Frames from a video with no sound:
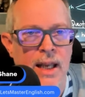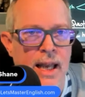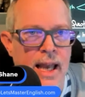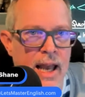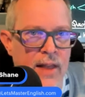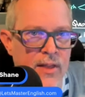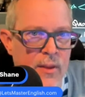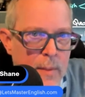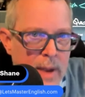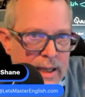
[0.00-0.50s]

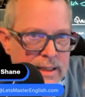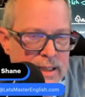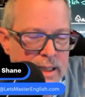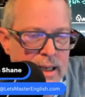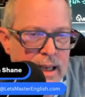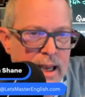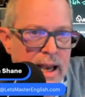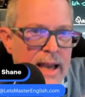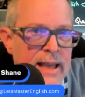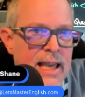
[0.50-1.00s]
And the
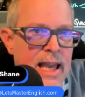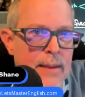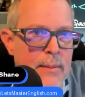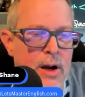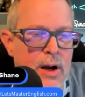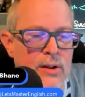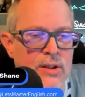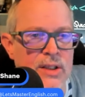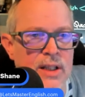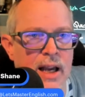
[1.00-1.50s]
Mexican guy came
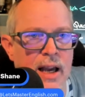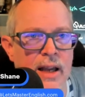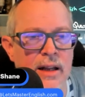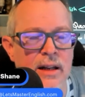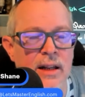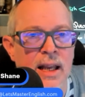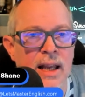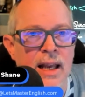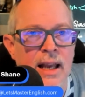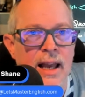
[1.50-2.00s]

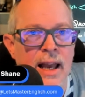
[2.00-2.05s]
outside